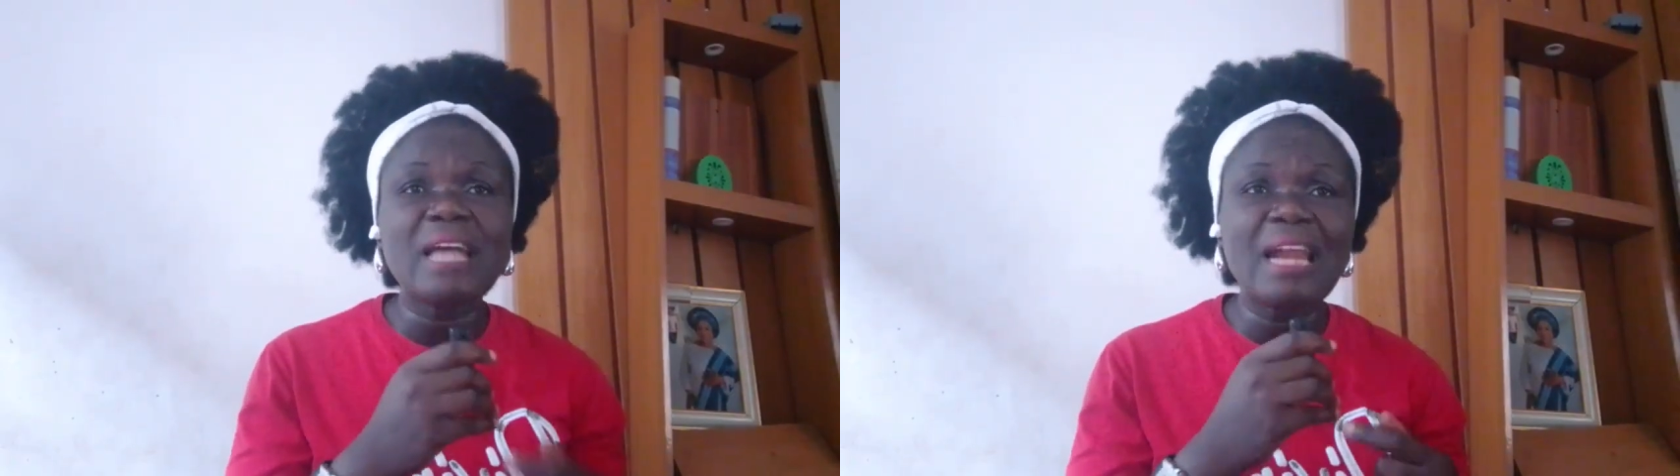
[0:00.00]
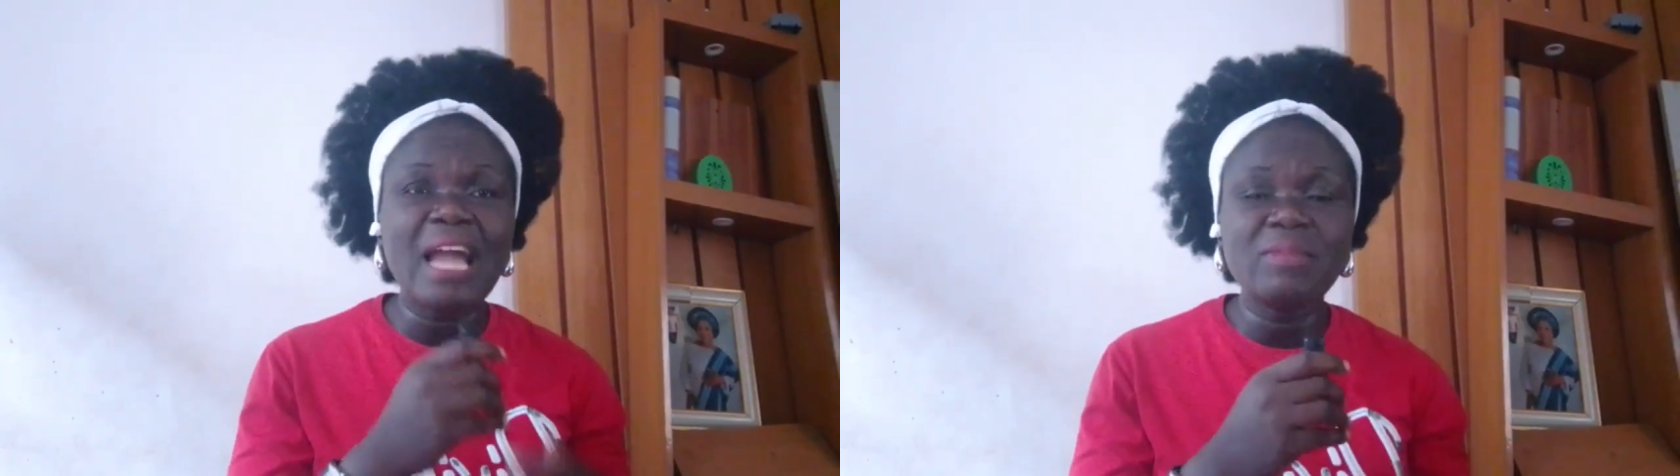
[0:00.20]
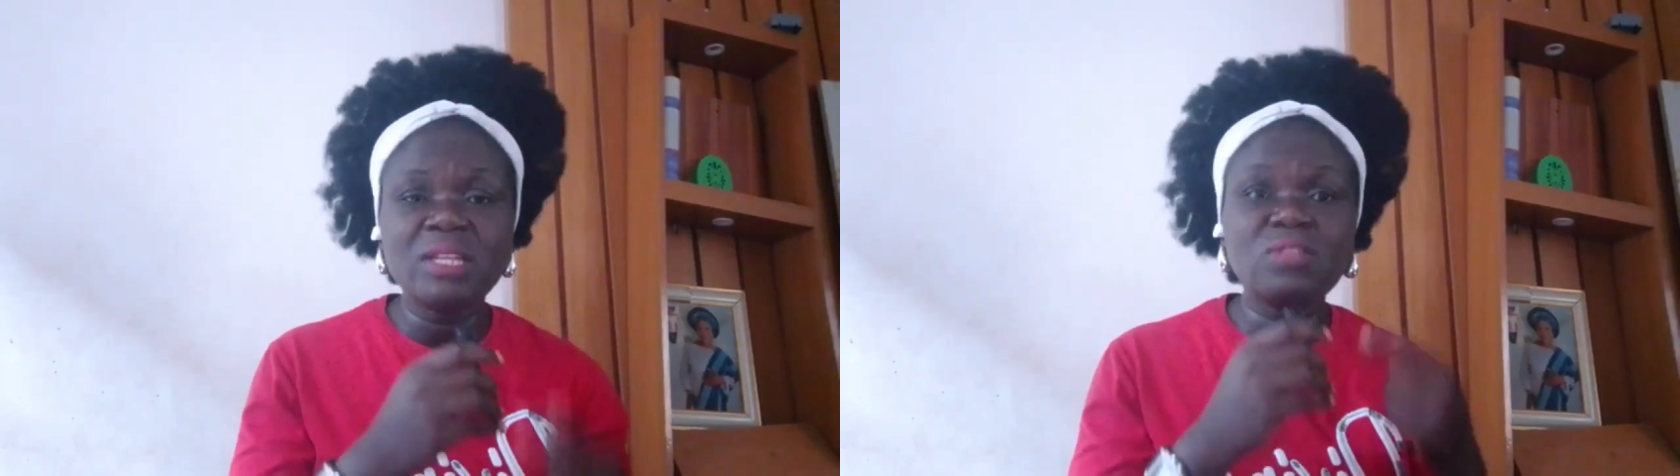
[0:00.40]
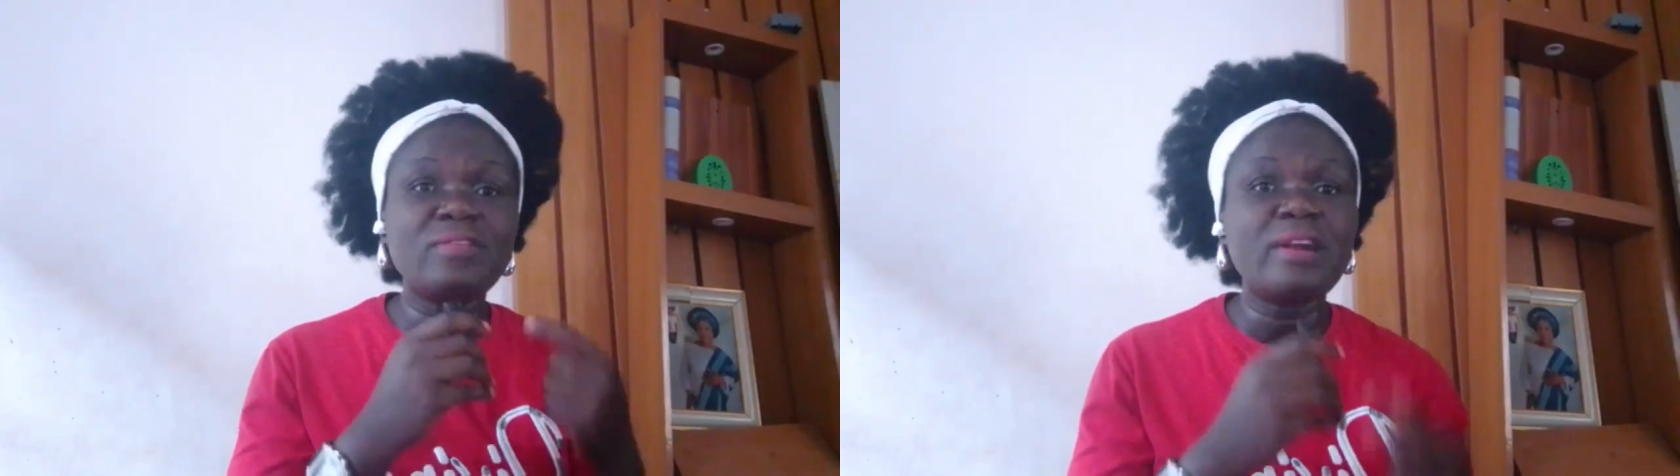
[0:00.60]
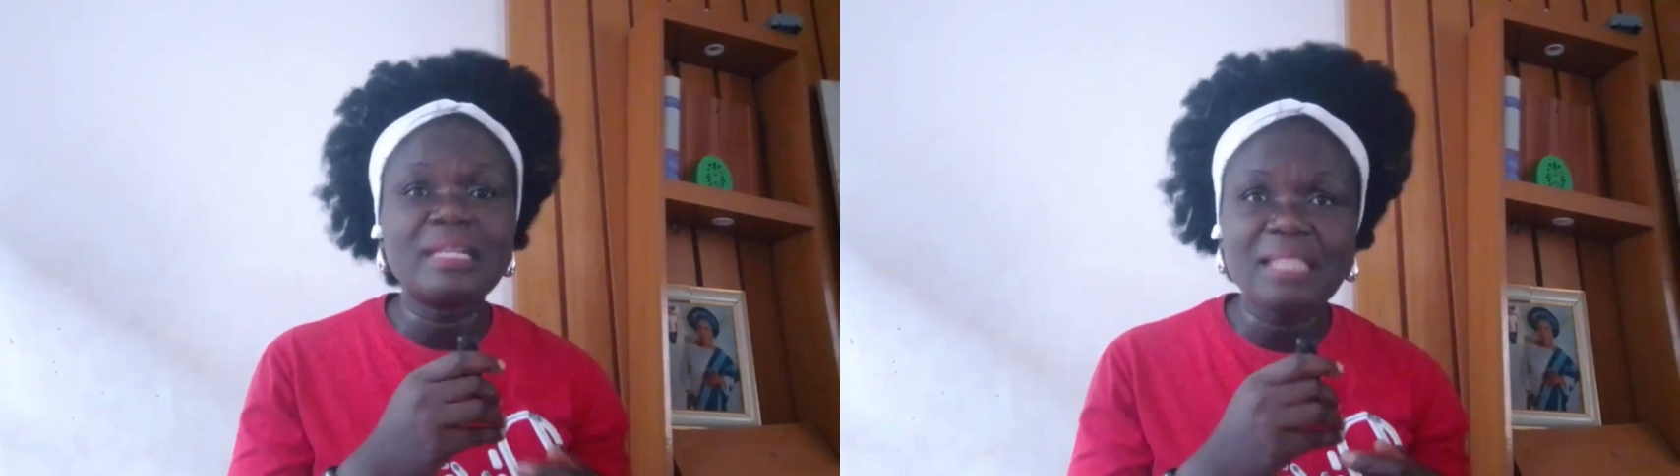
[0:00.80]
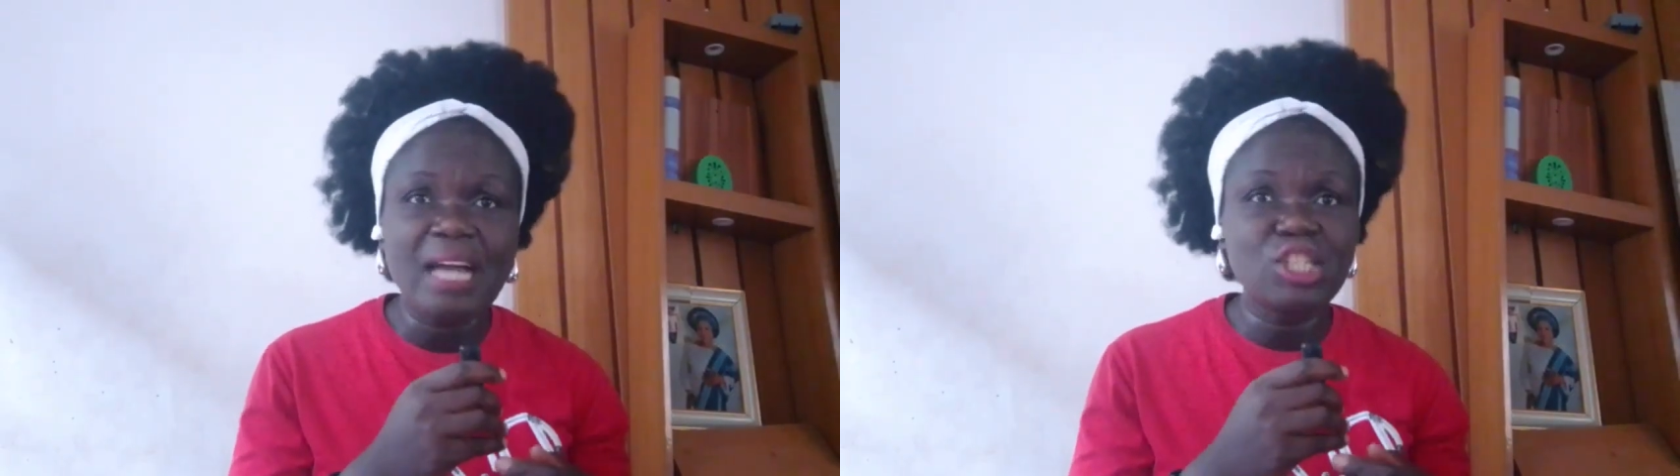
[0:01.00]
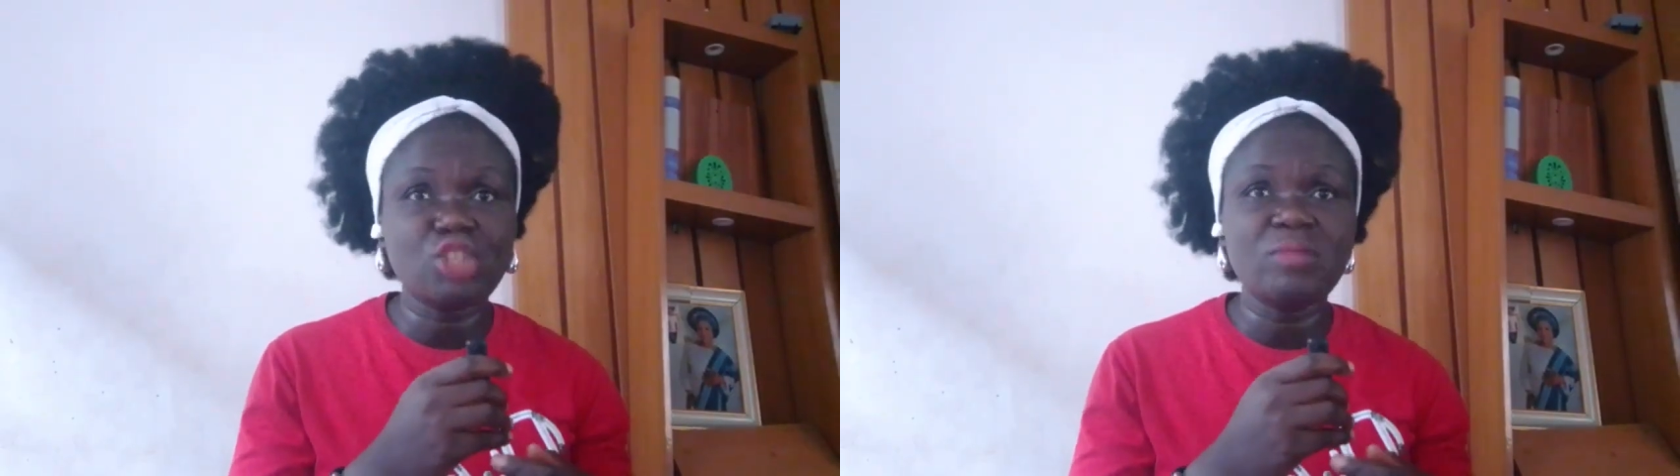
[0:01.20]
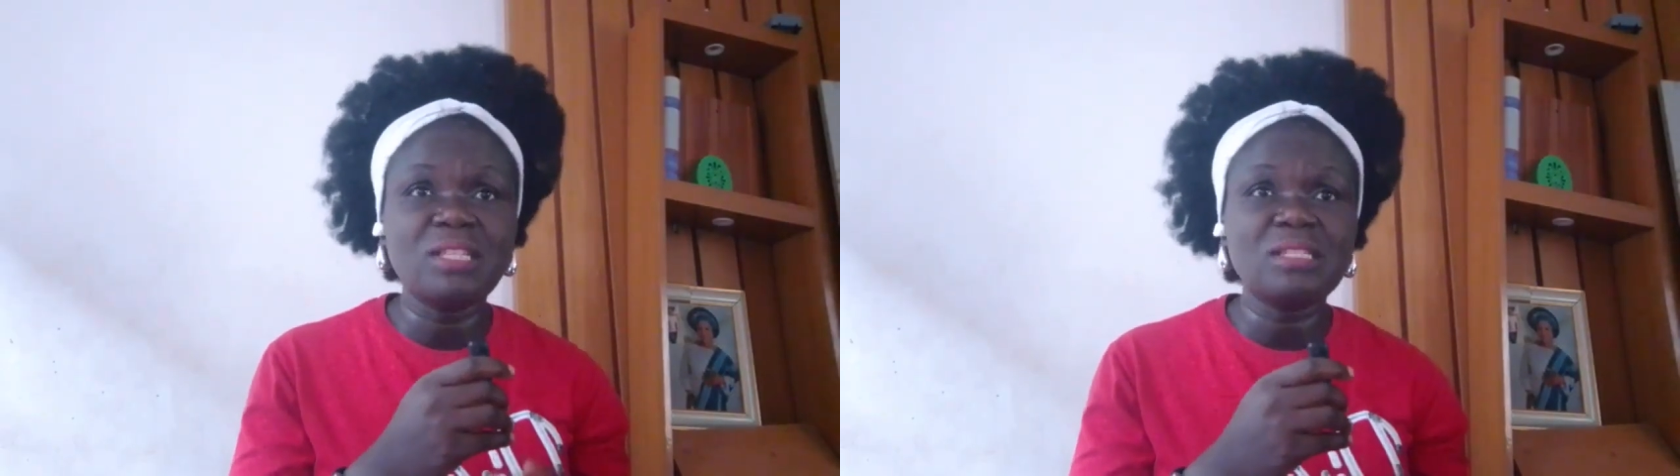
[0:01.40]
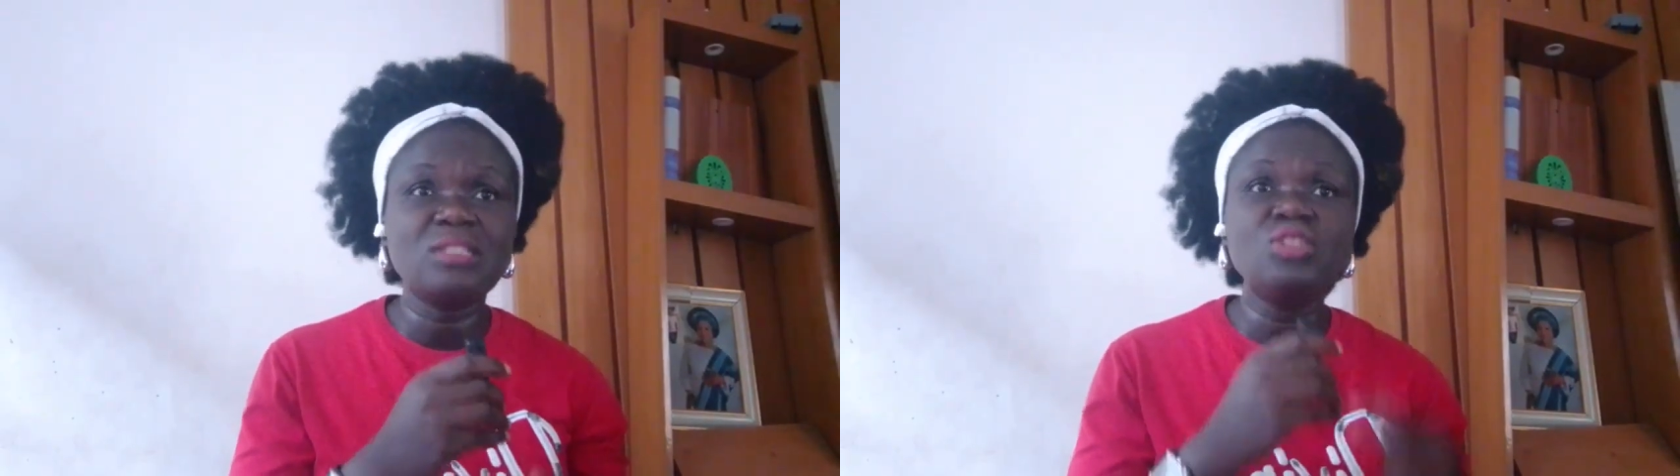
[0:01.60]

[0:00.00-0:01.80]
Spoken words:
alignment over attachment.